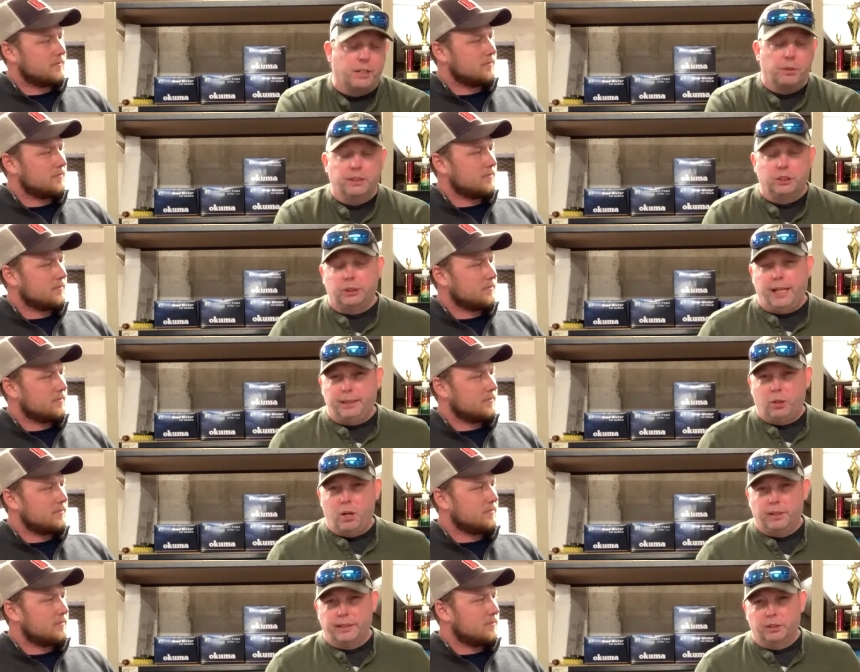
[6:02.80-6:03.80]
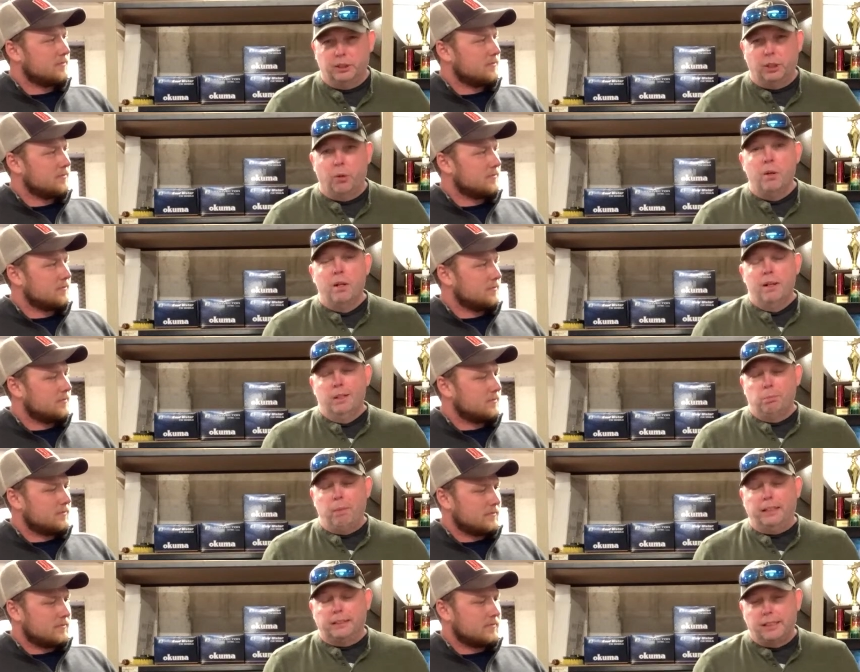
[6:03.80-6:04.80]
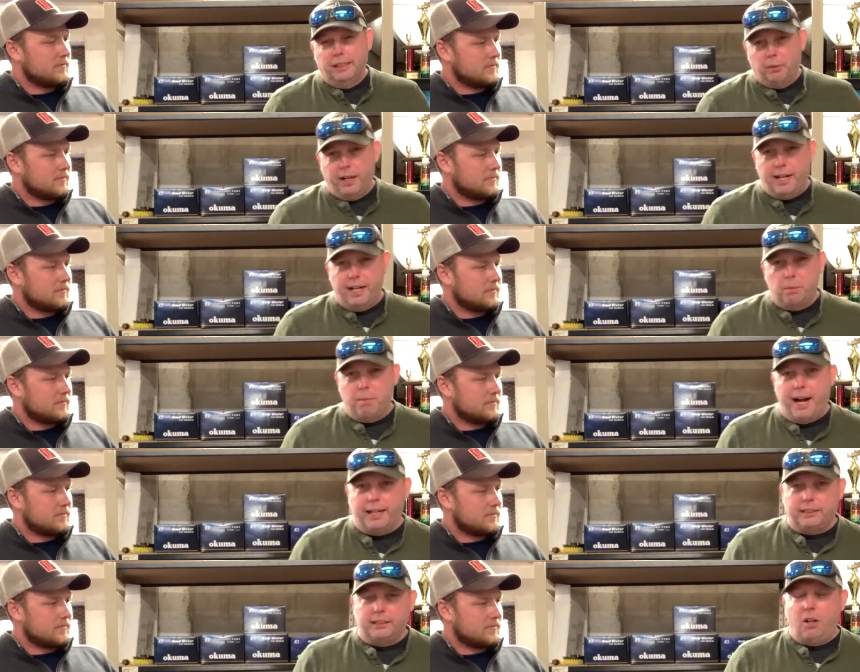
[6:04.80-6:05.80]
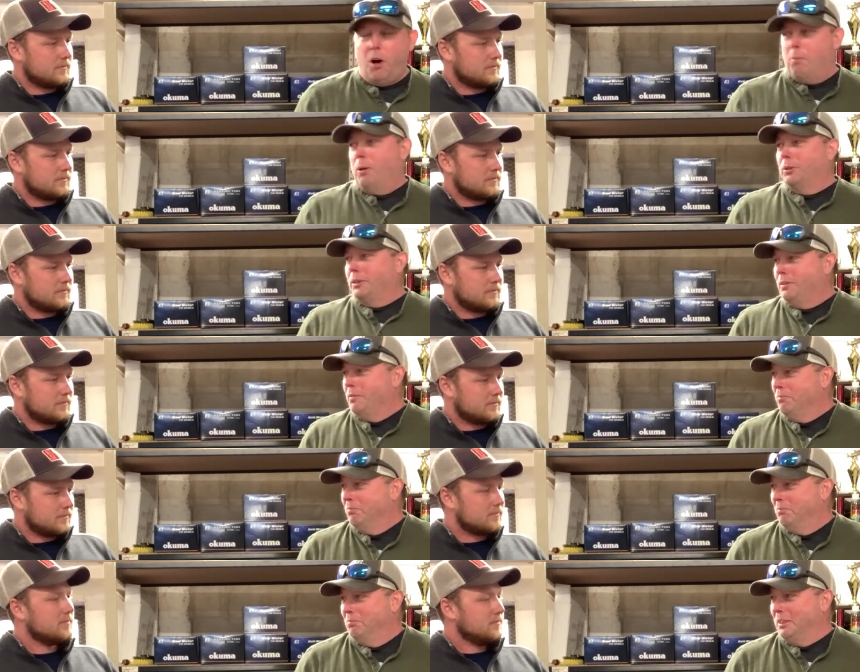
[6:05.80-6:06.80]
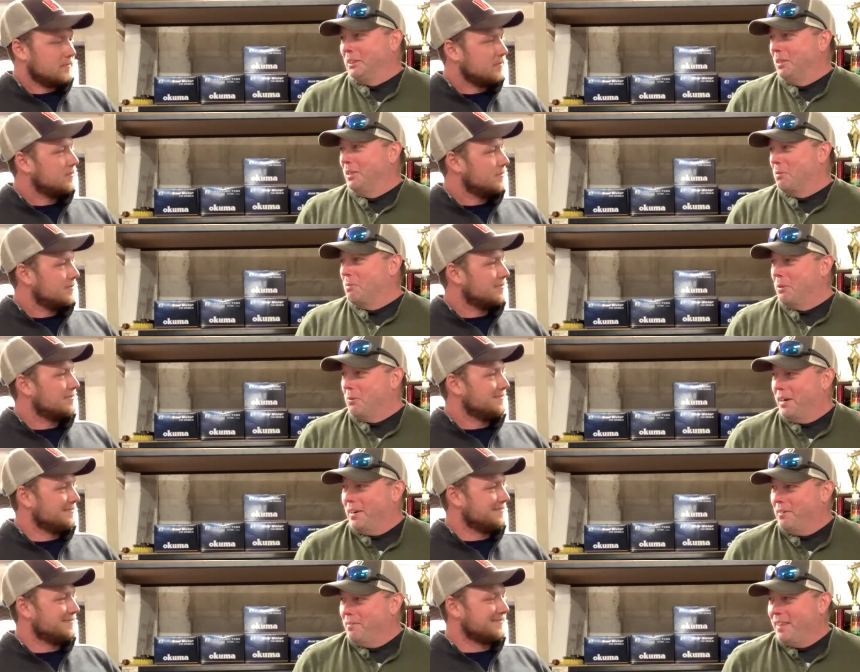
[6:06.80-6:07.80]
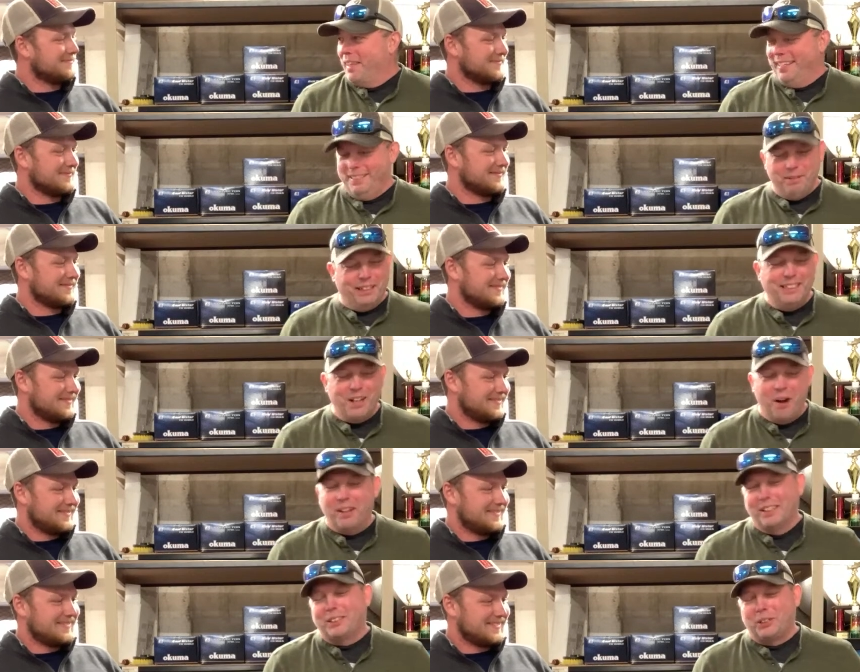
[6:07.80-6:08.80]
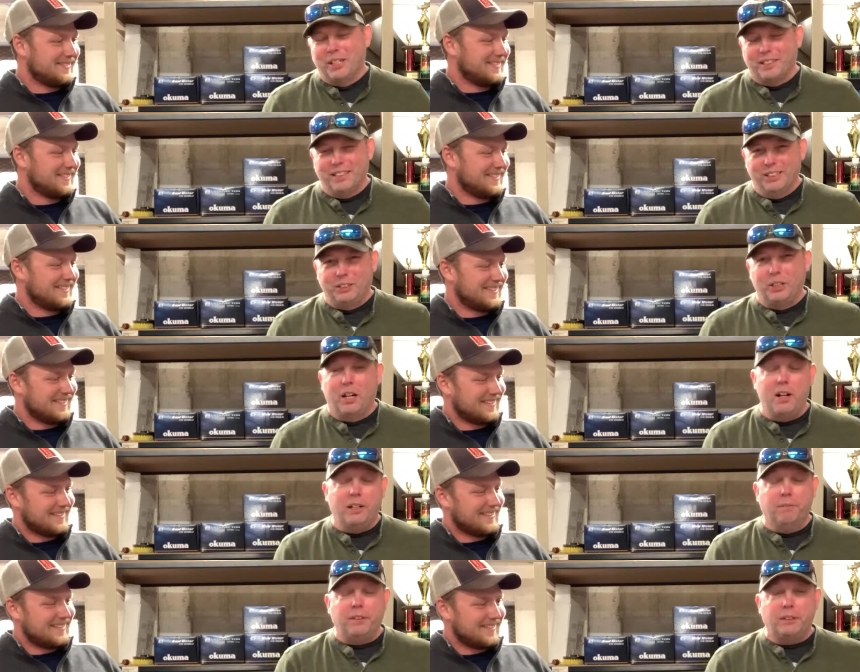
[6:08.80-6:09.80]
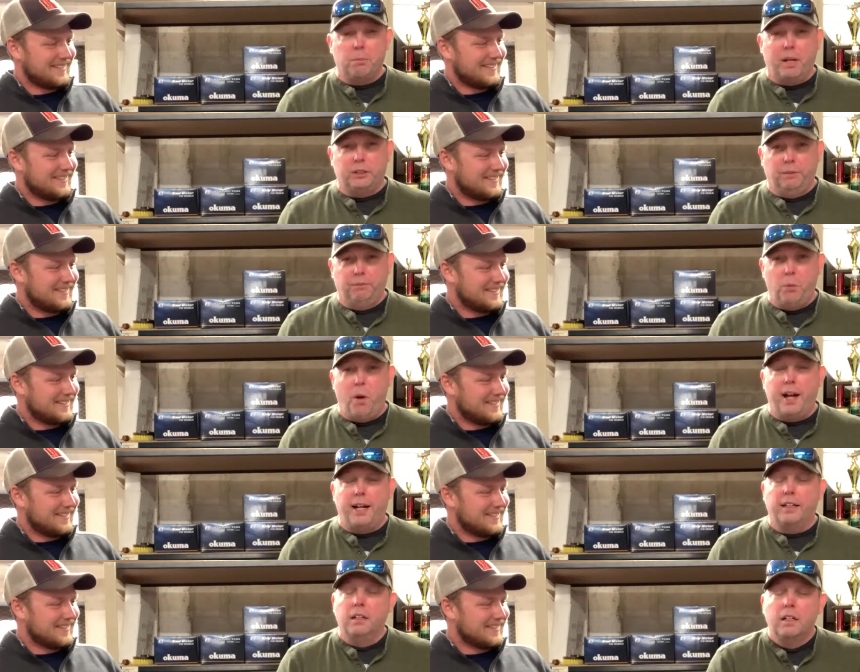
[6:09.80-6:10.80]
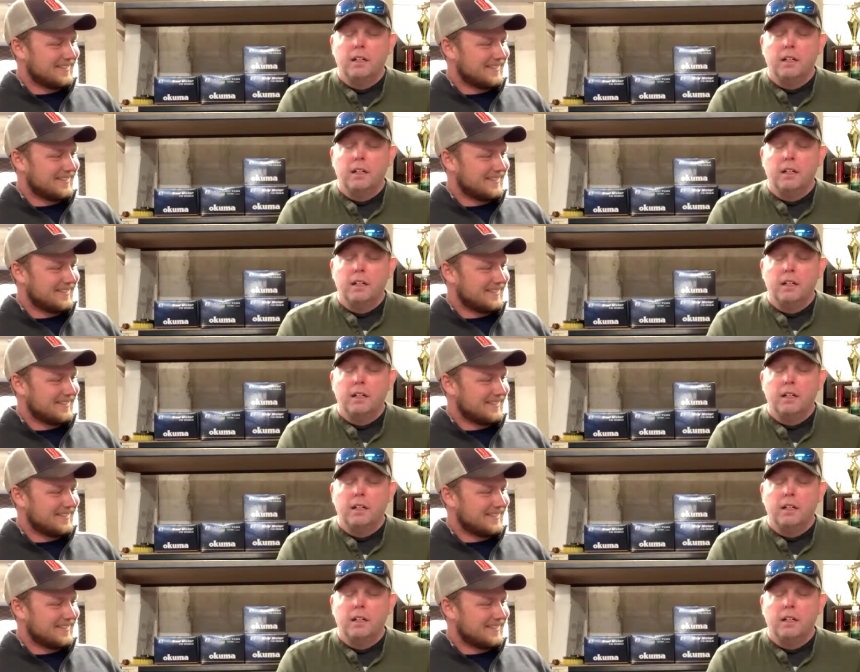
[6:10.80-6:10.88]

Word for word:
Speaker 1: new. It just sat there all year, so it's basically right out of the box, almost. Just a little bit of wear. But no, it looks good. It looks good. 150 bucks if you want it.